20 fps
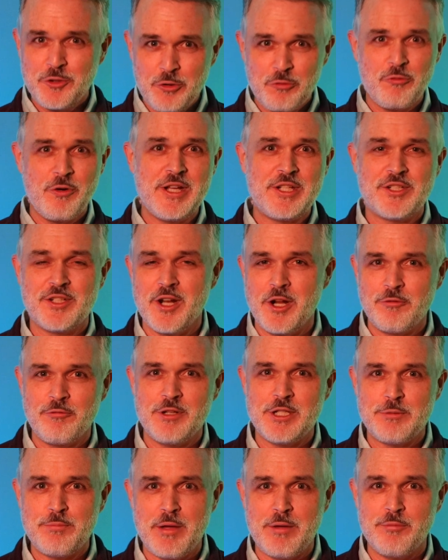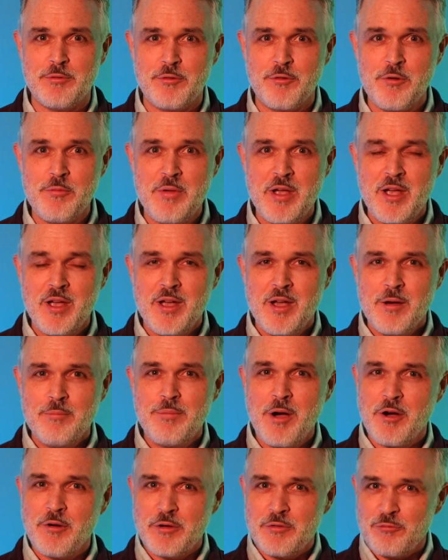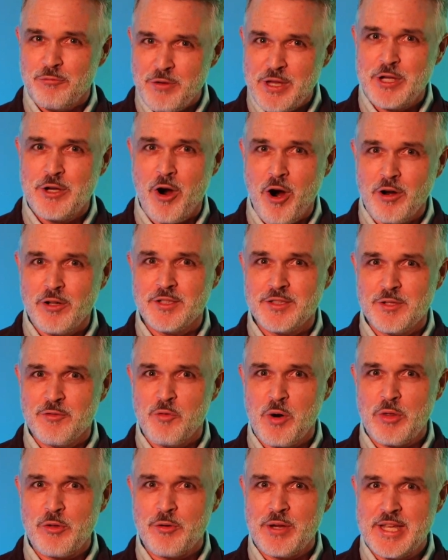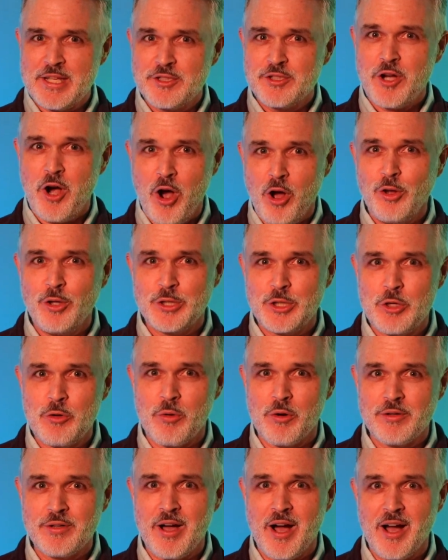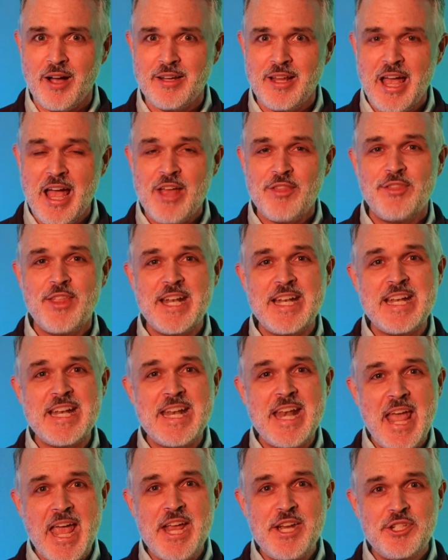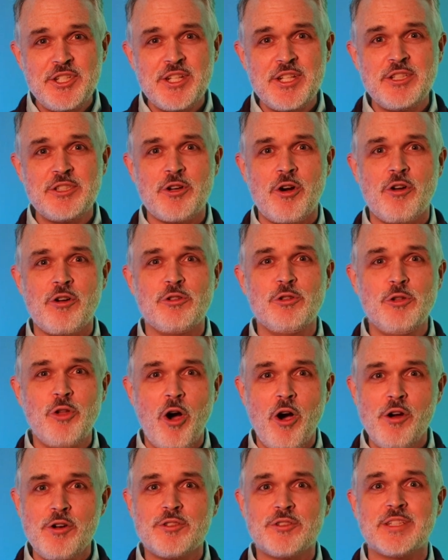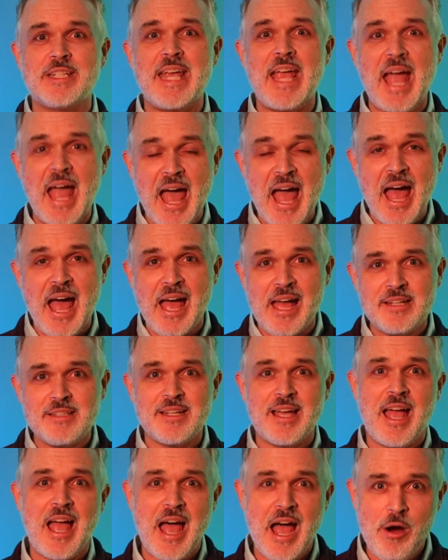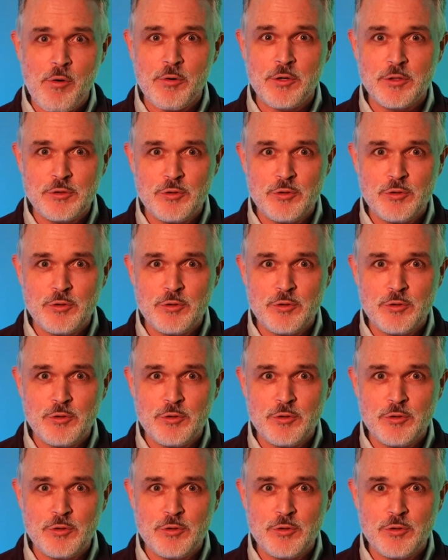to reach an unreached people group. But regardless of whether He's calling you or not, the nations are largely at our